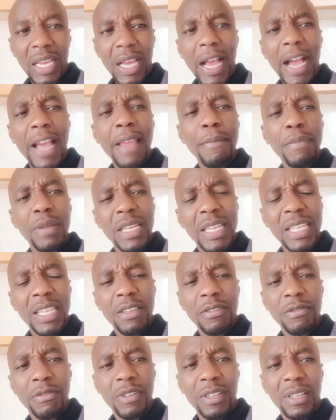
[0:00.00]
I
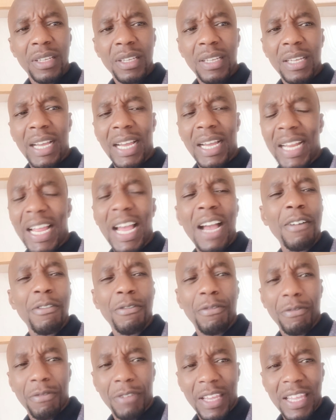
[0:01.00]
believe and I have
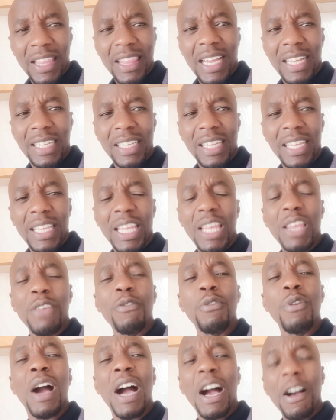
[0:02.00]
faith that if
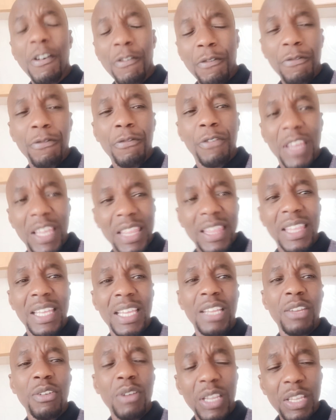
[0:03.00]
you have faith
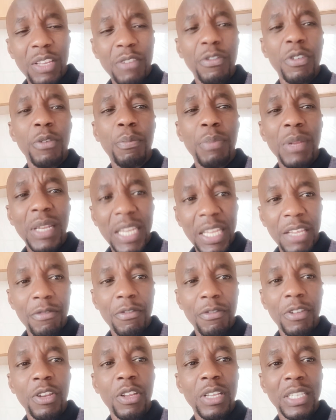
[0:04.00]
if you
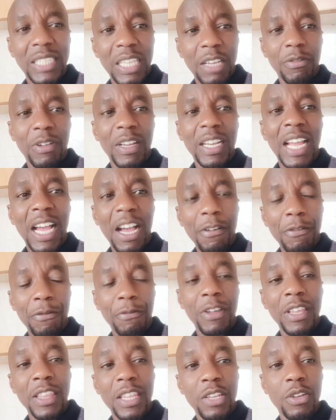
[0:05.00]
believe in yourself and have
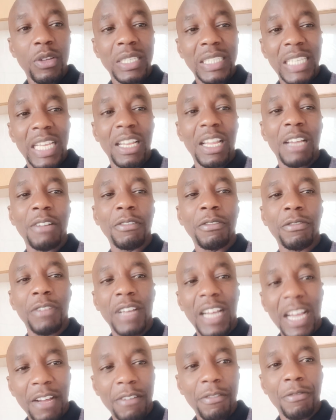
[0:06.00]
faith in yourself,
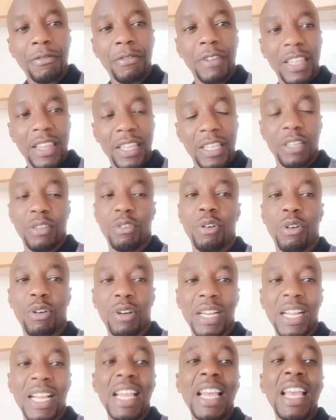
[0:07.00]
have faith in
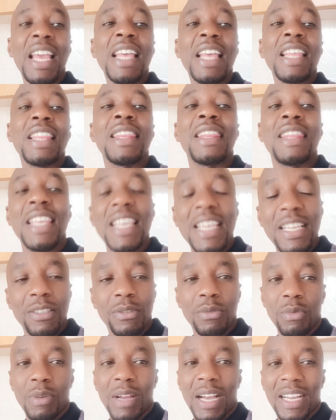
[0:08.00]
God,
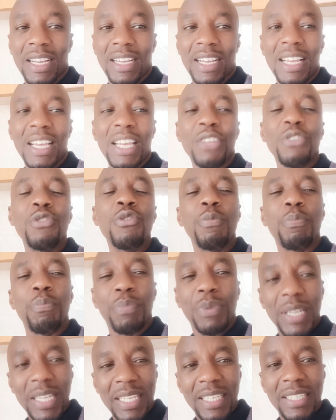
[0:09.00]
things will work. You'll
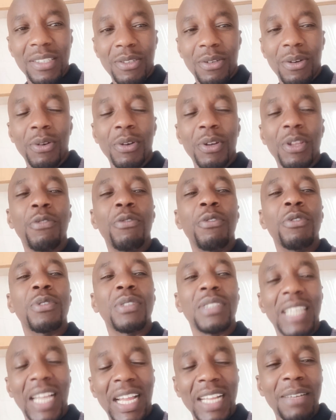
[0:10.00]
please God. If you
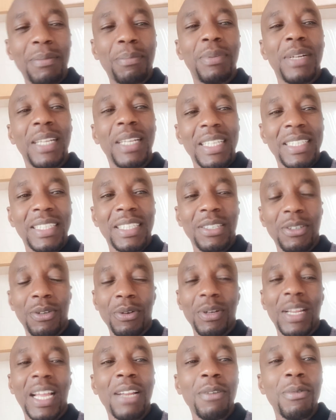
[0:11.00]
start pleasing
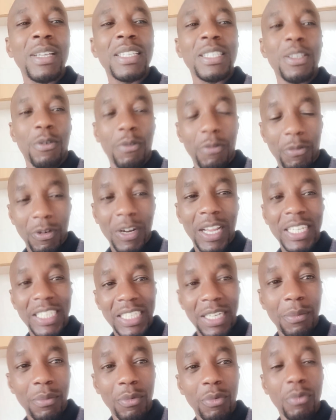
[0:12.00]
God, then once
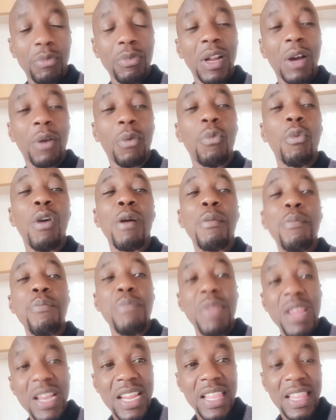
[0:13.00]
kufurahisha Mungu na
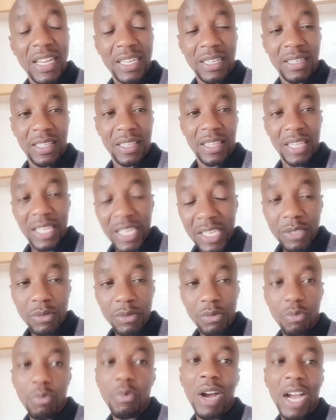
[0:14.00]
kuamini that things
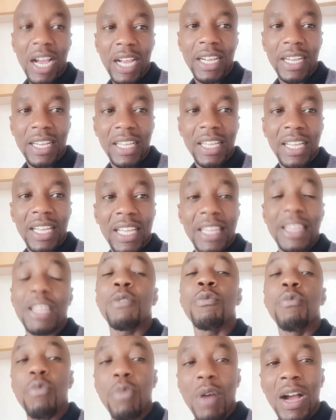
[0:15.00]
will work, they
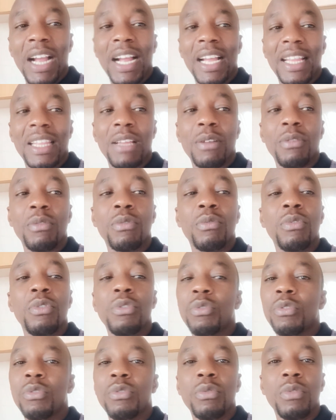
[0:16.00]
will work and
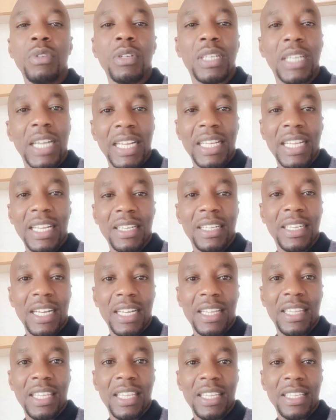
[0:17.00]
you'll do great and
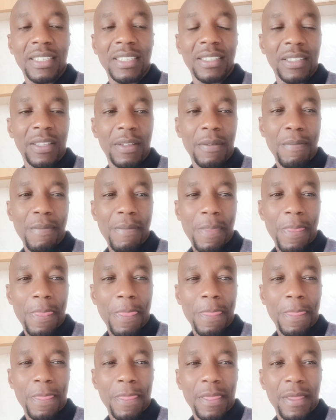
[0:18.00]
great things.
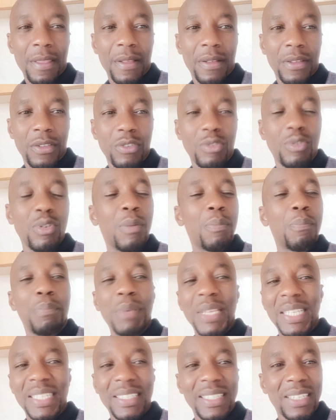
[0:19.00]
Your
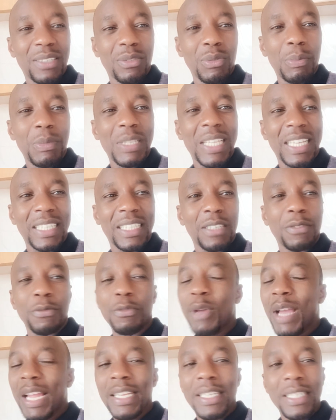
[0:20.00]
business will be
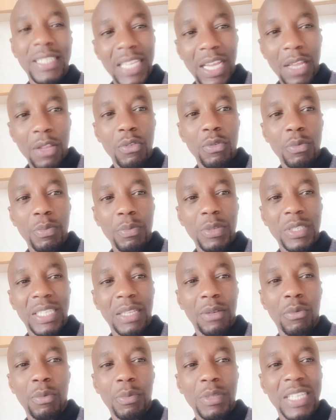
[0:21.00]
successful. Your idea
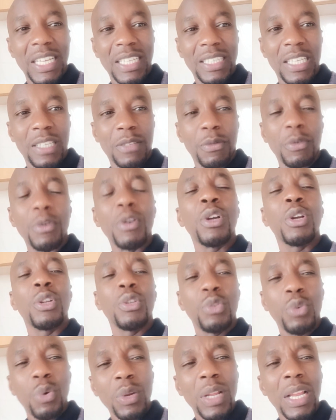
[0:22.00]
will be successful.
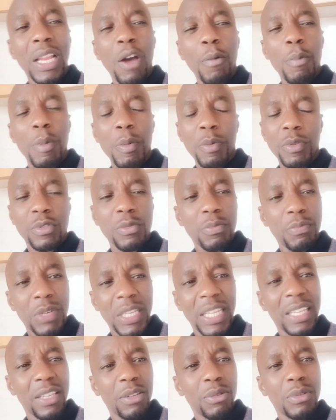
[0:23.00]
Don't allow people to
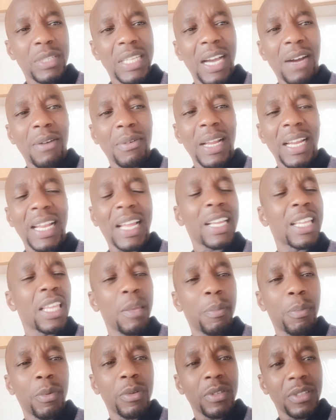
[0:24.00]
bring you down. And I
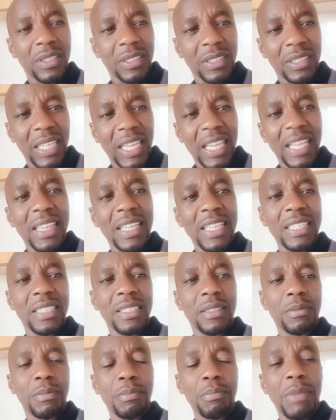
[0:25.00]
keep on saying
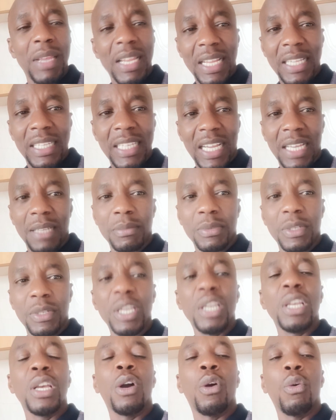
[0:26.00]
this many times.
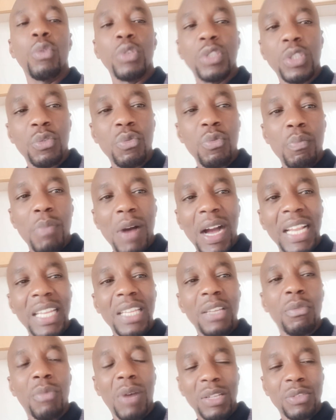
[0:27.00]

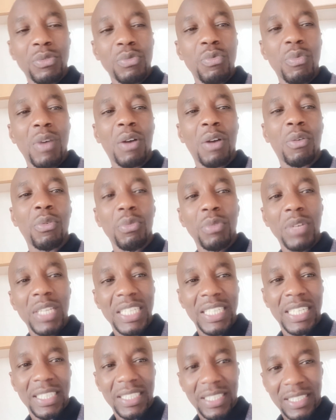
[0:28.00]
Usikubali watu
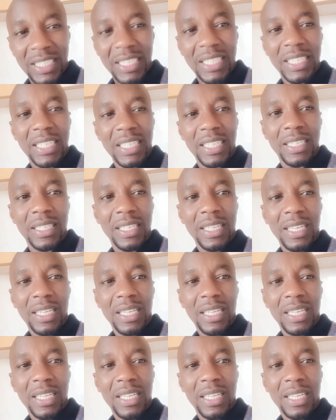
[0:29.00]
wakurudishe chini.